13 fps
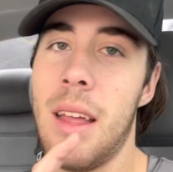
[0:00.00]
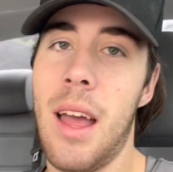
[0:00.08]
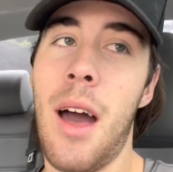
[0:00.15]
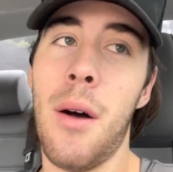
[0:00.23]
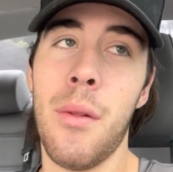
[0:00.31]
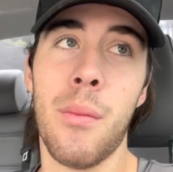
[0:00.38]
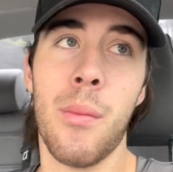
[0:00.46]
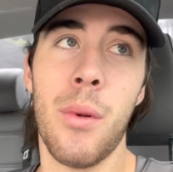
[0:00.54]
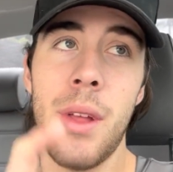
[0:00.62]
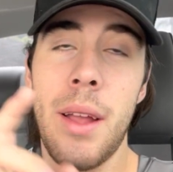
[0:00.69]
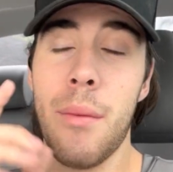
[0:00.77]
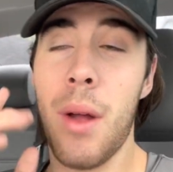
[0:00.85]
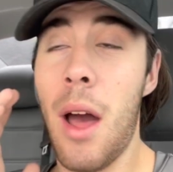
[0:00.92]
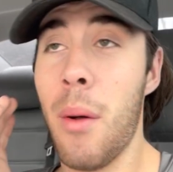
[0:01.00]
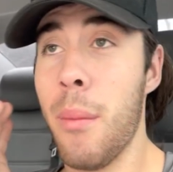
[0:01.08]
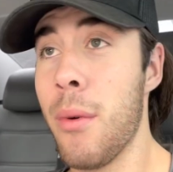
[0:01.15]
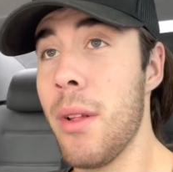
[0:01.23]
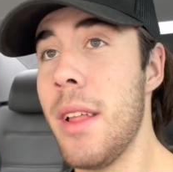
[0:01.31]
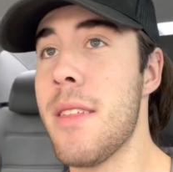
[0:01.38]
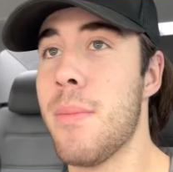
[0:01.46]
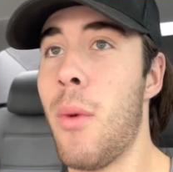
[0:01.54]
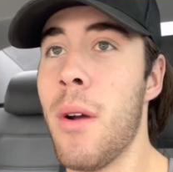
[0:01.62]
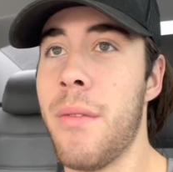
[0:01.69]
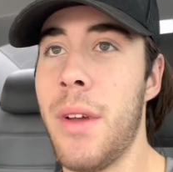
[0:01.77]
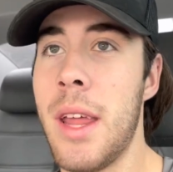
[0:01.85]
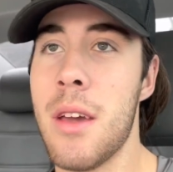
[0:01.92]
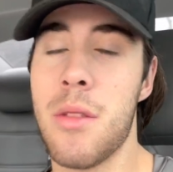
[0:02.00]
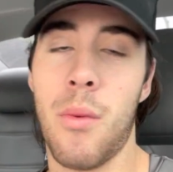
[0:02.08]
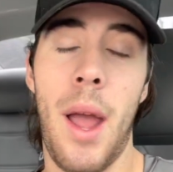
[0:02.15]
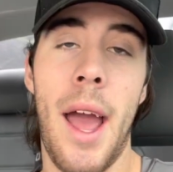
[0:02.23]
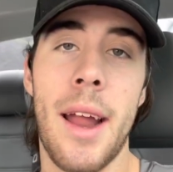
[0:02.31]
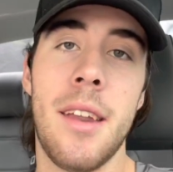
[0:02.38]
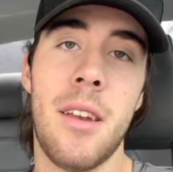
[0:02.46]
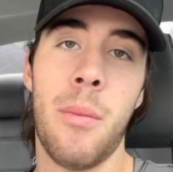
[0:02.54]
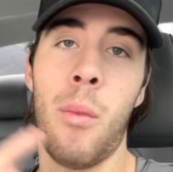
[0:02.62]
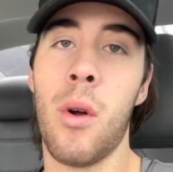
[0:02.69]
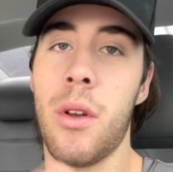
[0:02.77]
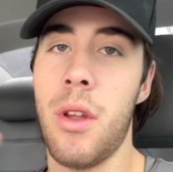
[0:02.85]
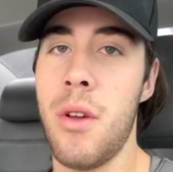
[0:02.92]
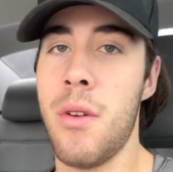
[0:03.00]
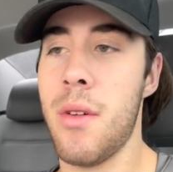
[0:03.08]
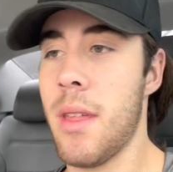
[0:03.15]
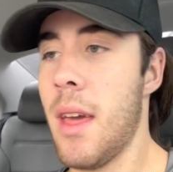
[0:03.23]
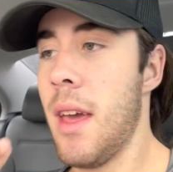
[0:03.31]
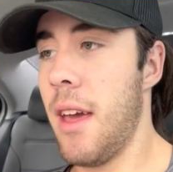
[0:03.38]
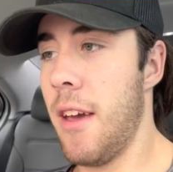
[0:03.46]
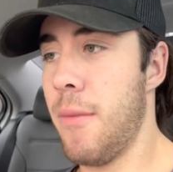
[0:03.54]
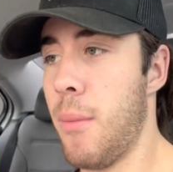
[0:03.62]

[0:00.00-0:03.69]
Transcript: I'll release more videos reacting to more news if